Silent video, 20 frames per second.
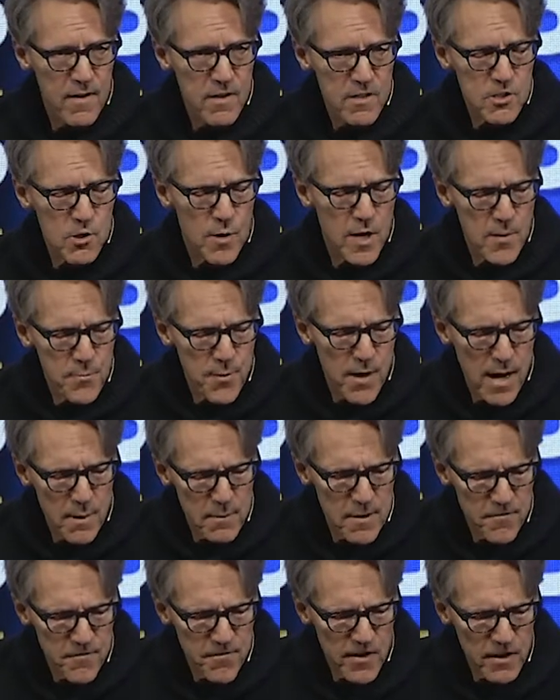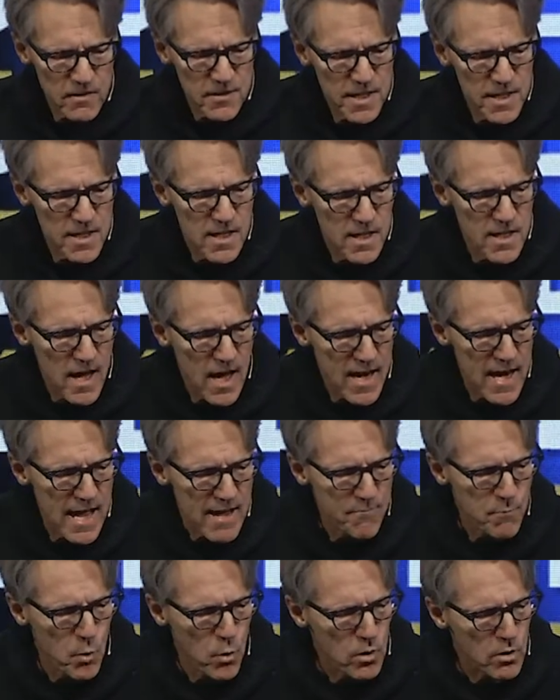So he probably felt he did not
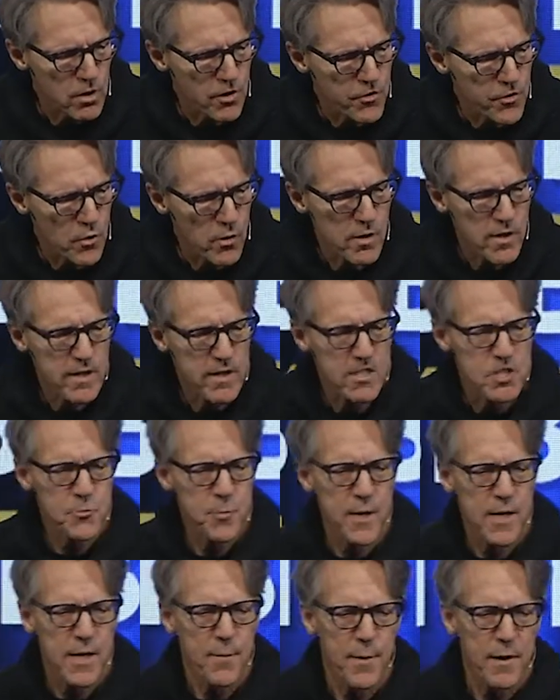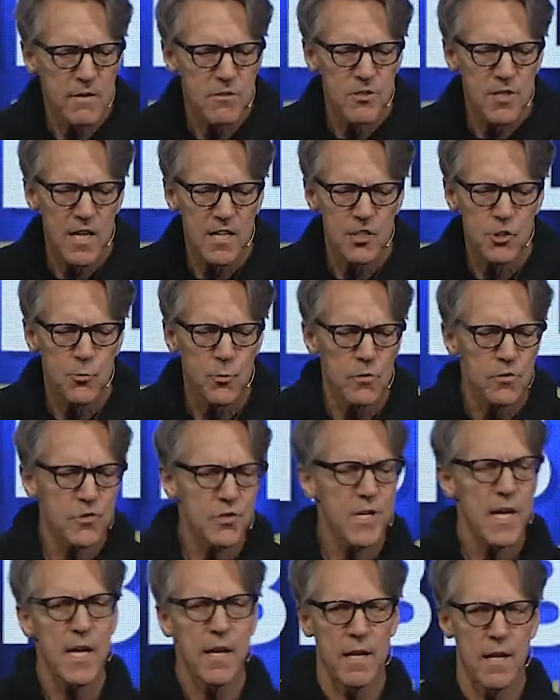have moral authority to speak about sexual
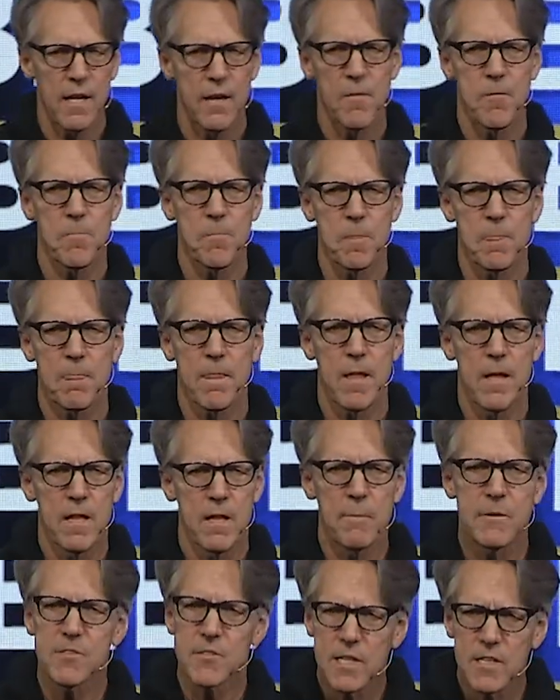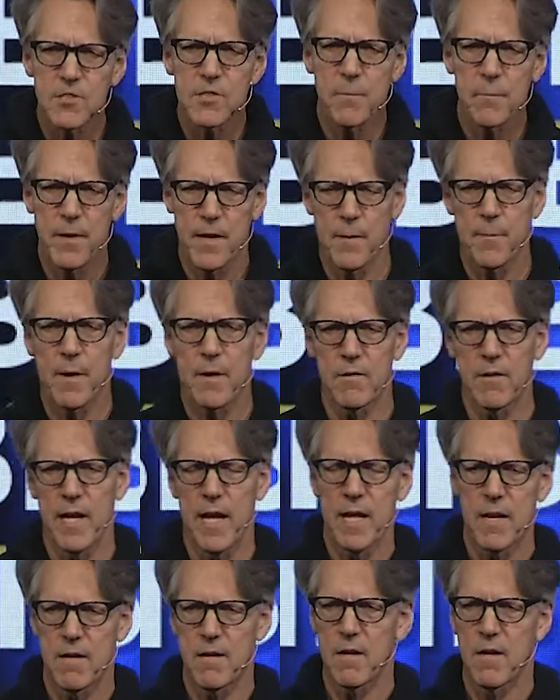sin. Let me say something about
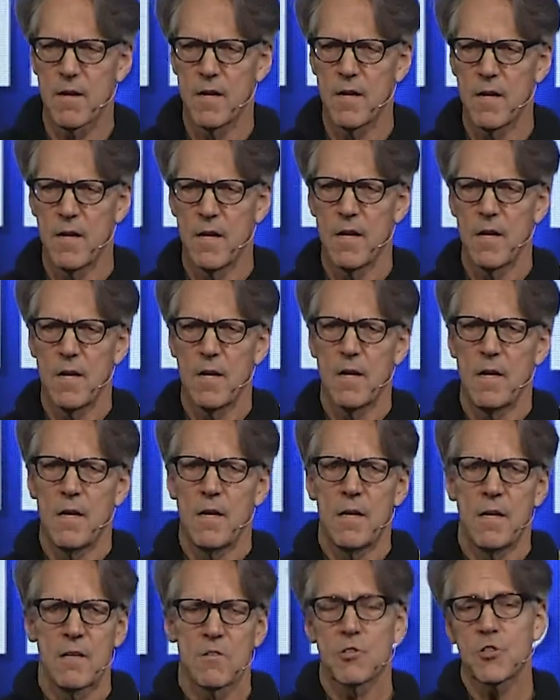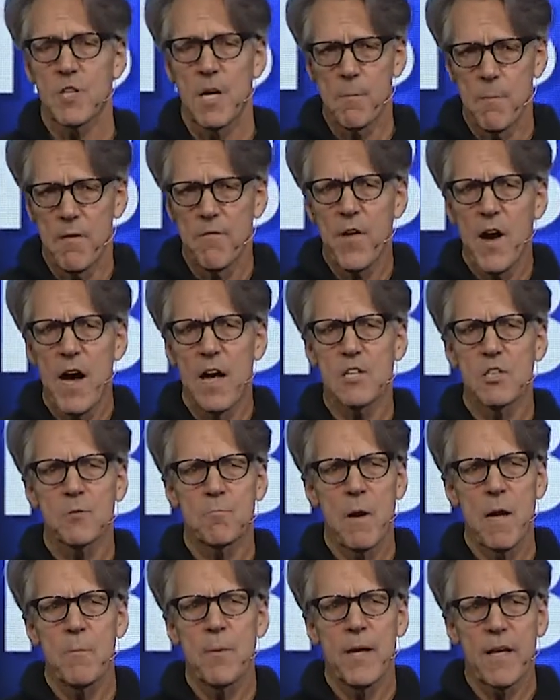that. Some of
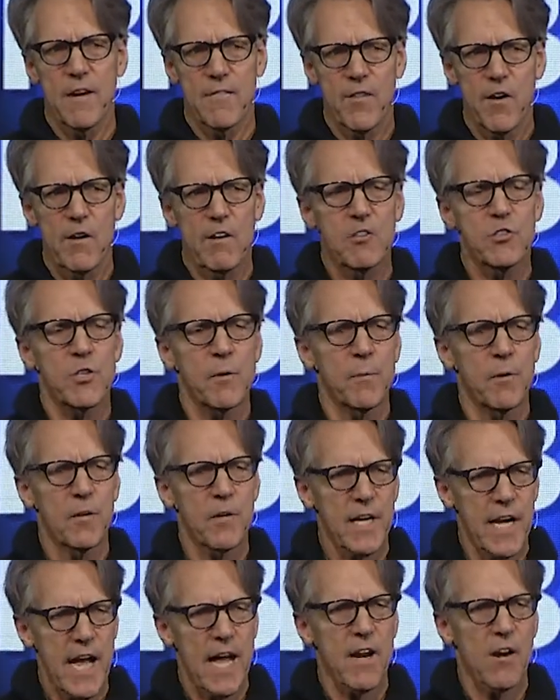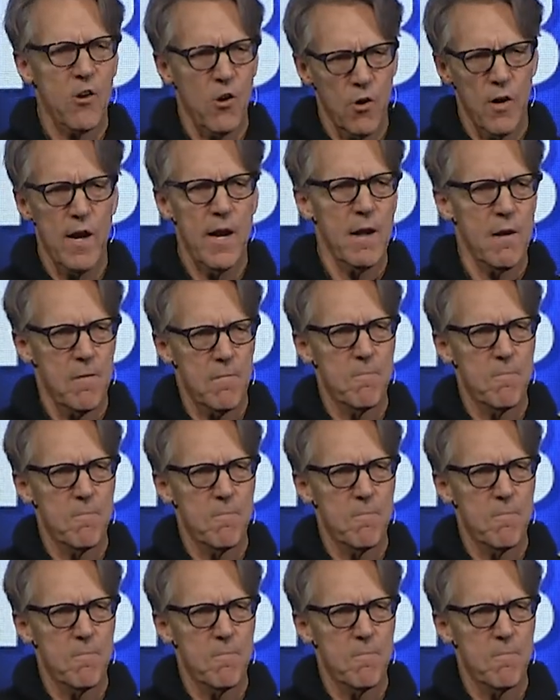us may be in a very similar category.